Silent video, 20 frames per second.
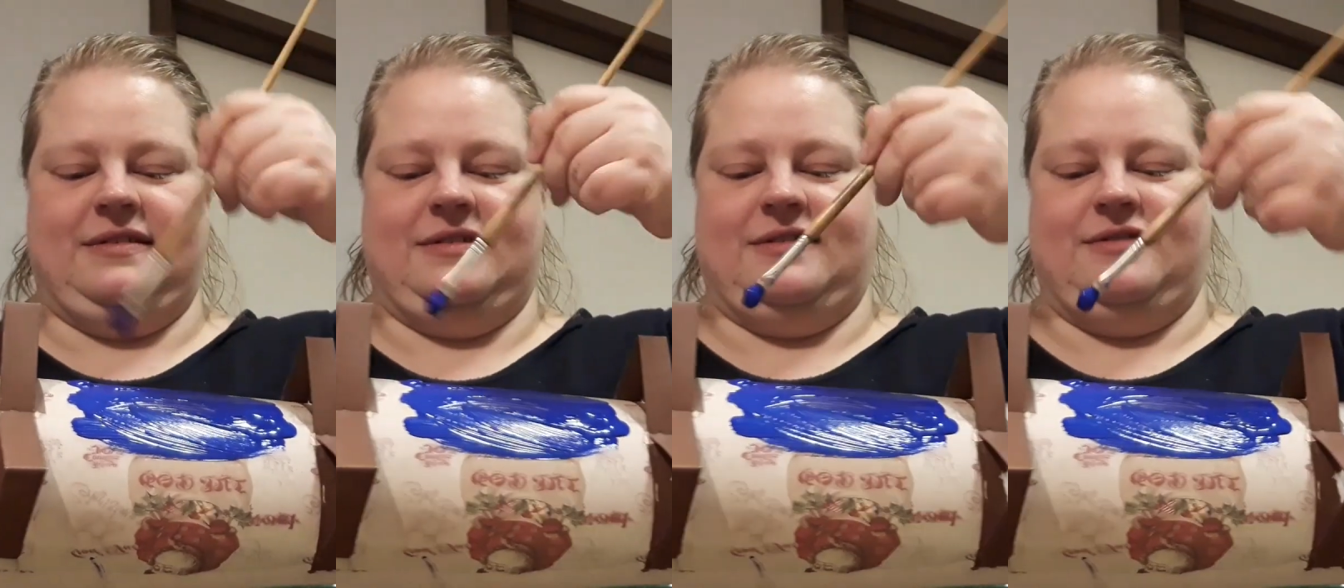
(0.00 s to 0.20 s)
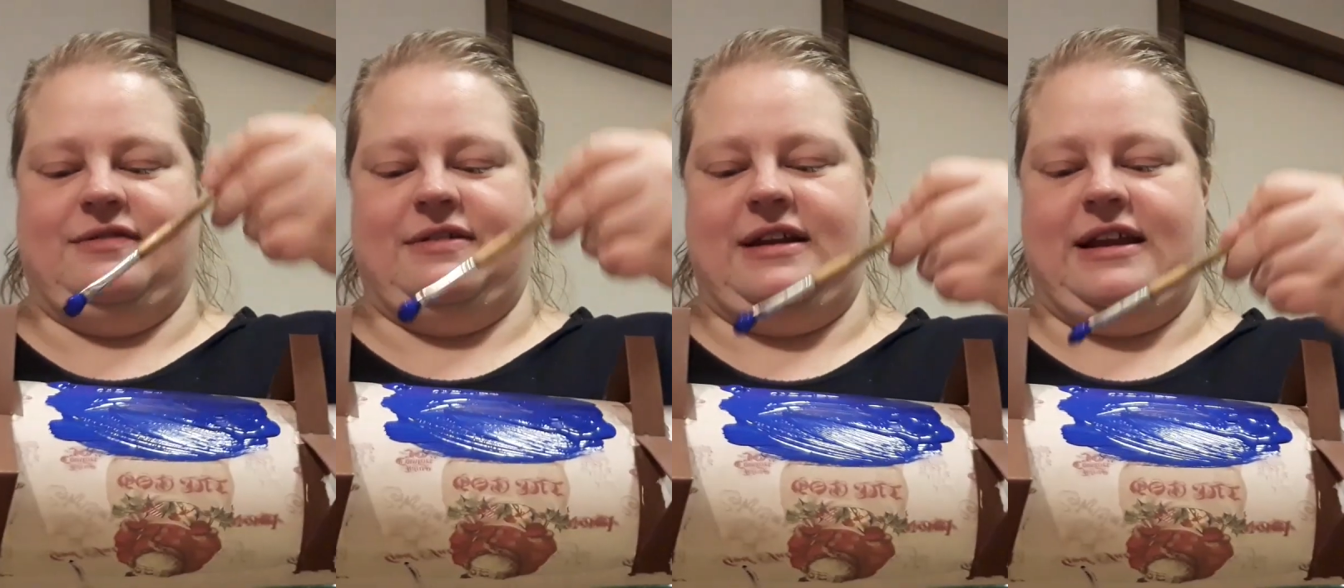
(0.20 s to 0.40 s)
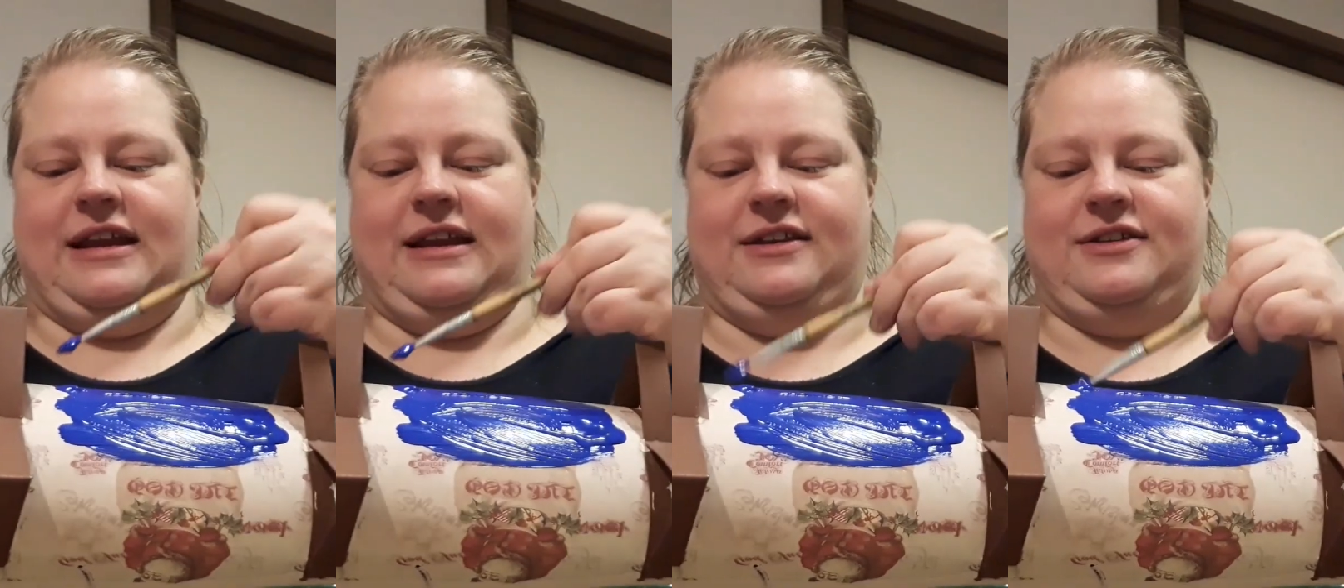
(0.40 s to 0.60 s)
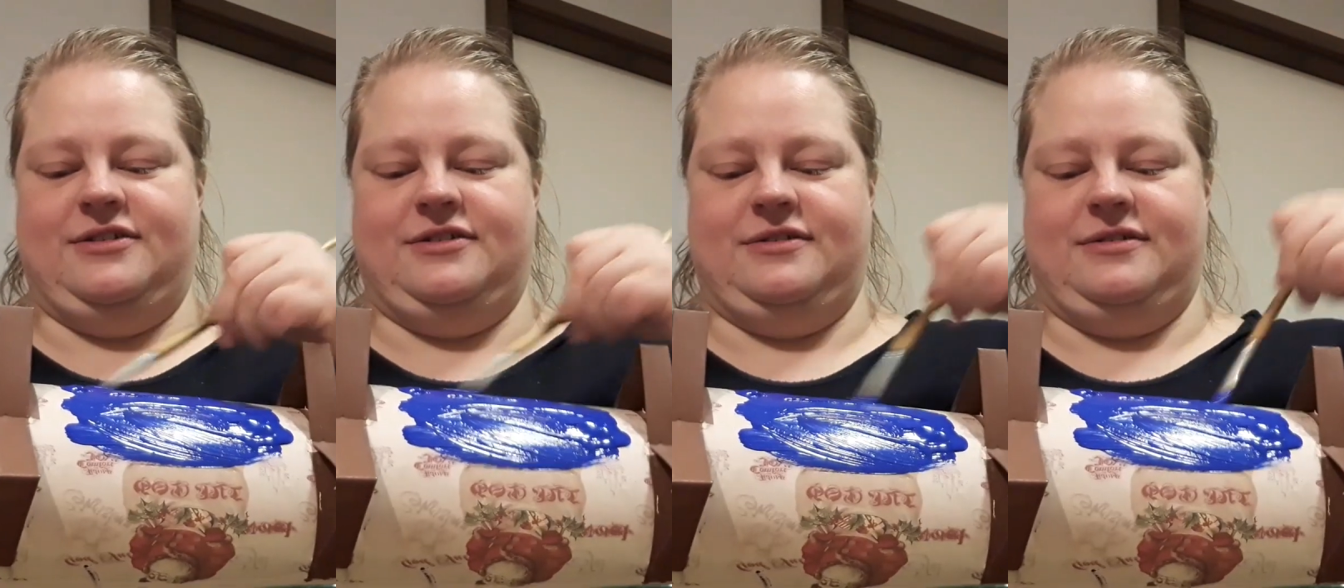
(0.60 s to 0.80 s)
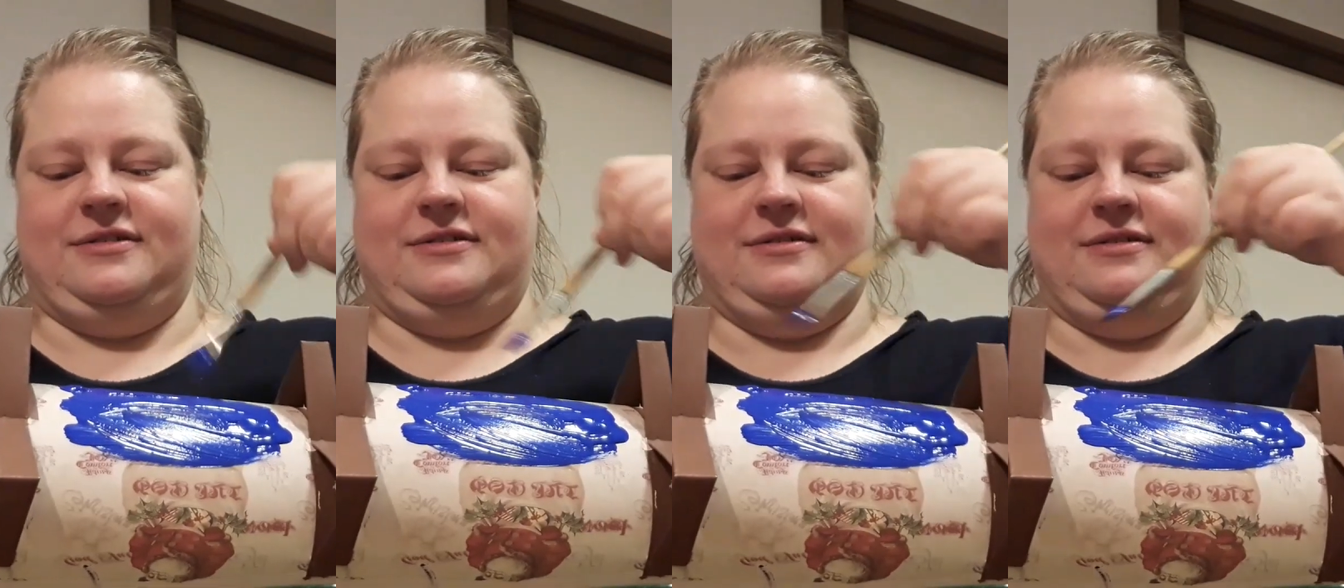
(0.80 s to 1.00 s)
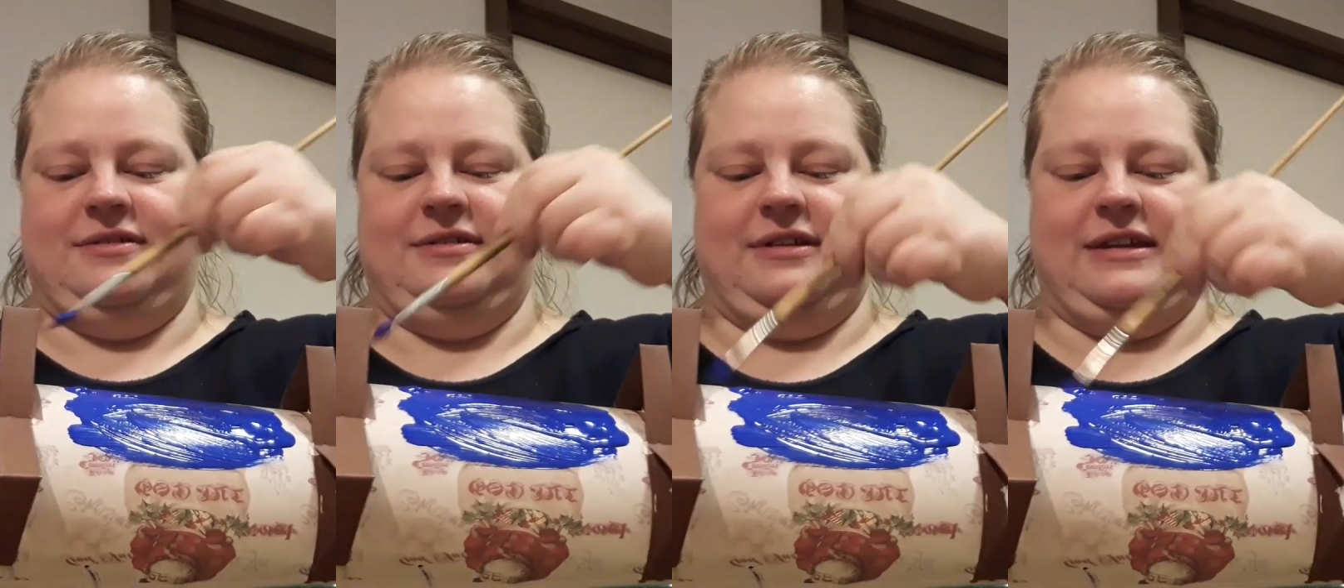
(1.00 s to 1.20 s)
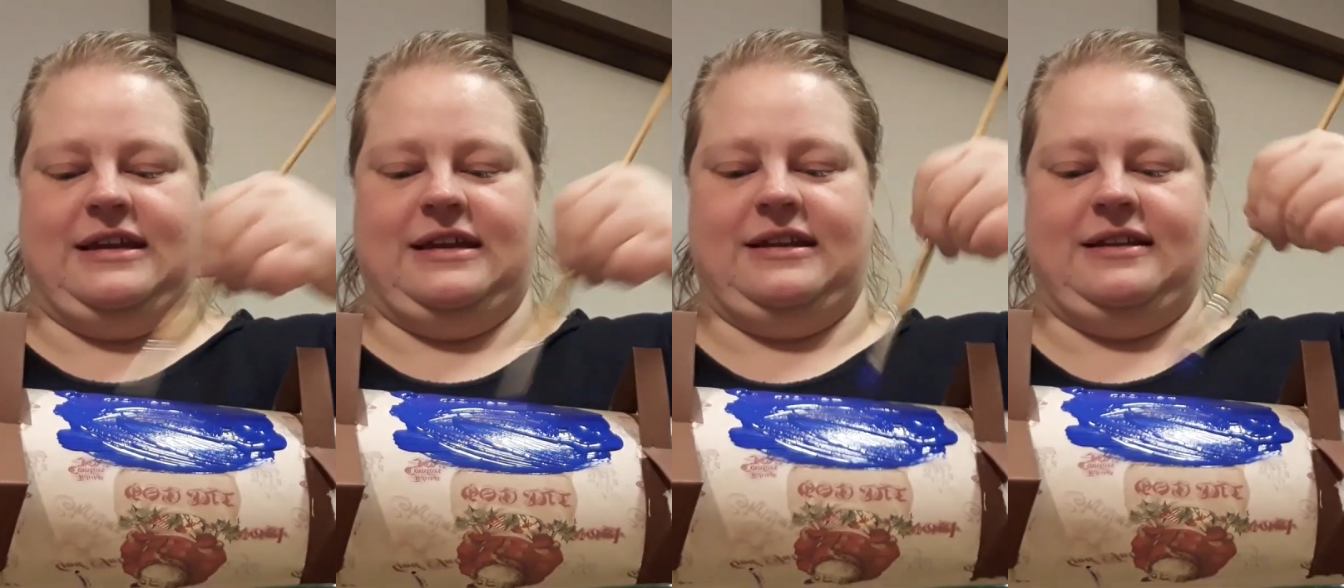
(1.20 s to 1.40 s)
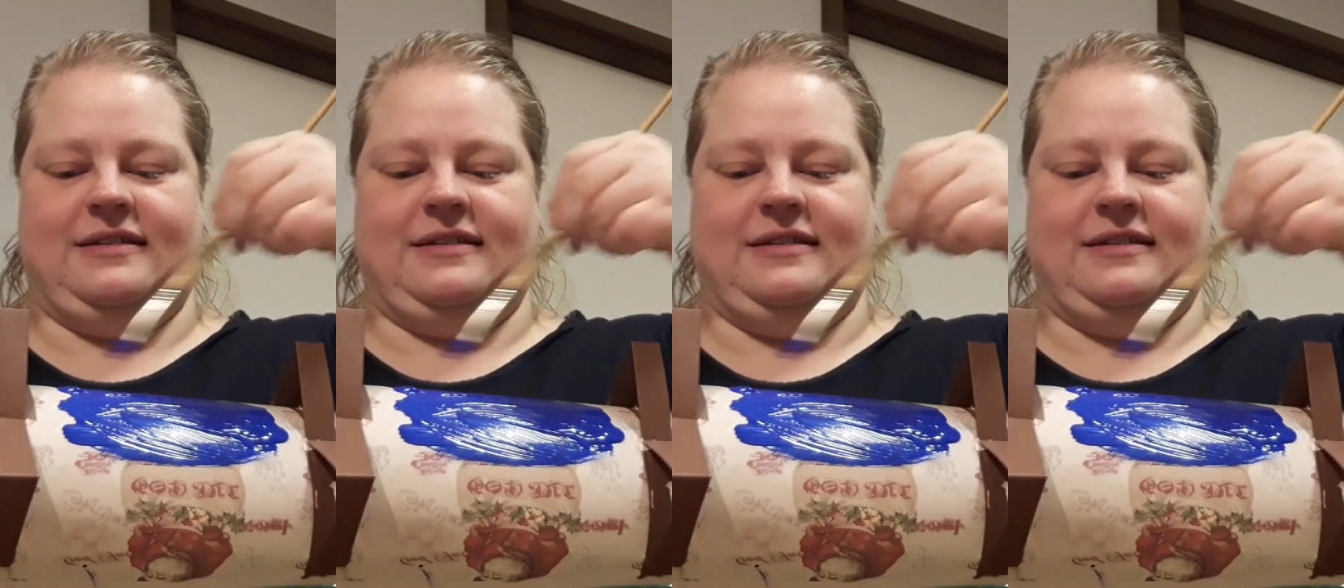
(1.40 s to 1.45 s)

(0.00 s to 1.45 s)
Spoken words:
trying to get